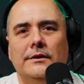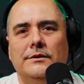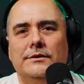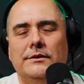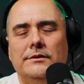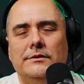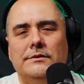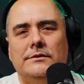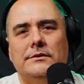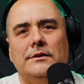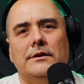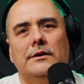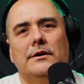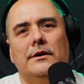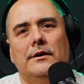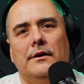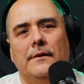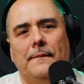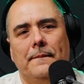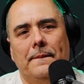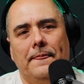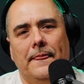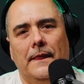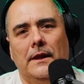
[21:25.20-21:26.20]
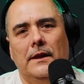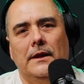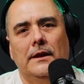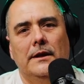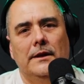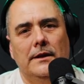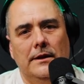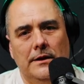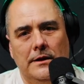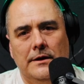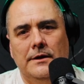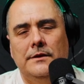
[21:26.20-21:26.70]
Just
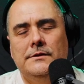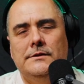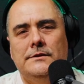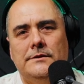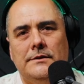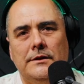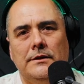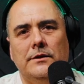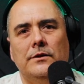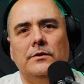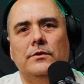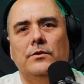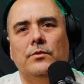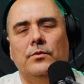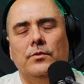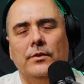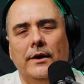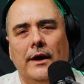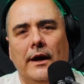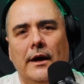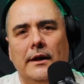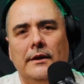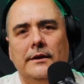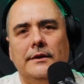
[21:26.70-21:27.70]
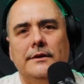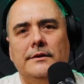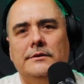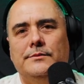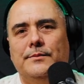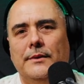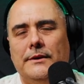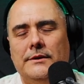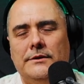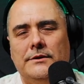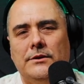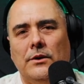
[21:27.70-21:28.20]
consider the
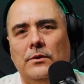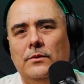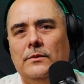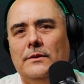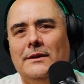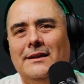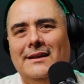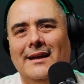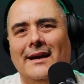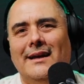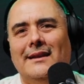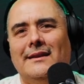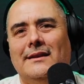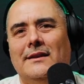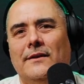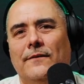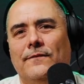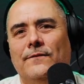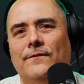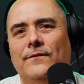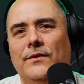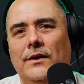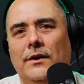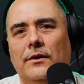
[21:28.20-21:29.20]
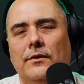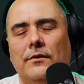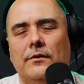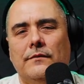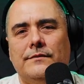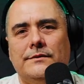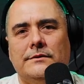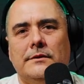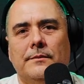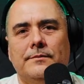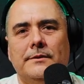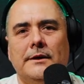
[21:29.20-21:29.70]
realities, but don't let the fear
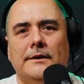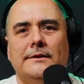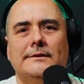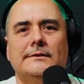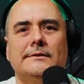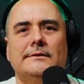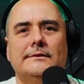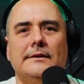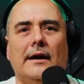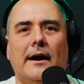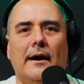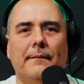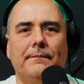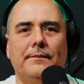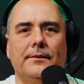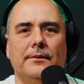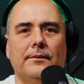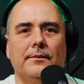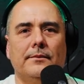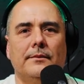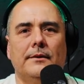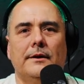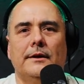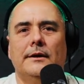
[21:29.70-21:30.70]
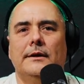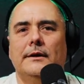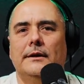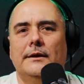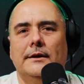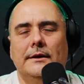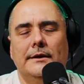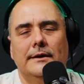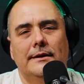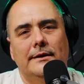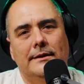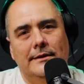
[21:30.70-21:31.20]
of something stop you.
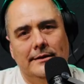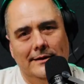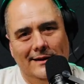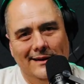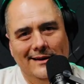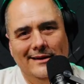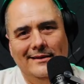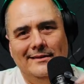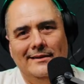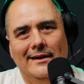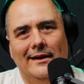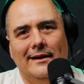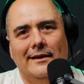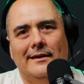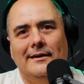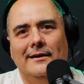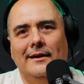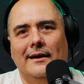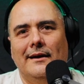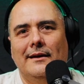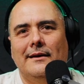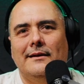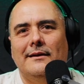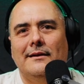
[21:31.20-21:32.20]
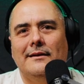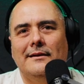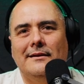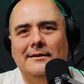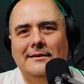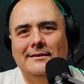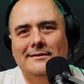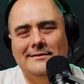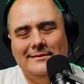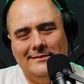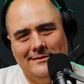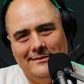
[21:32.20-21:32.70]
Eat that cake
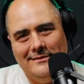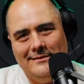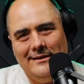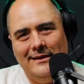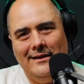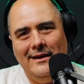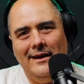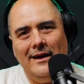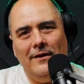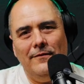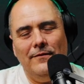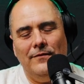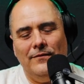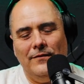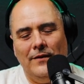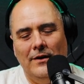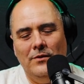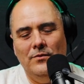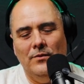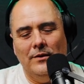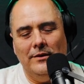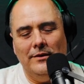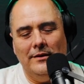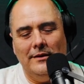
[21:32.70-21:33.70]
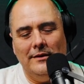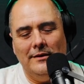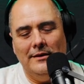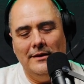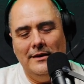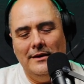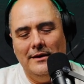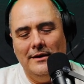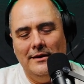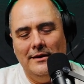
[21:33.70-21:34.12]
and have fun with it.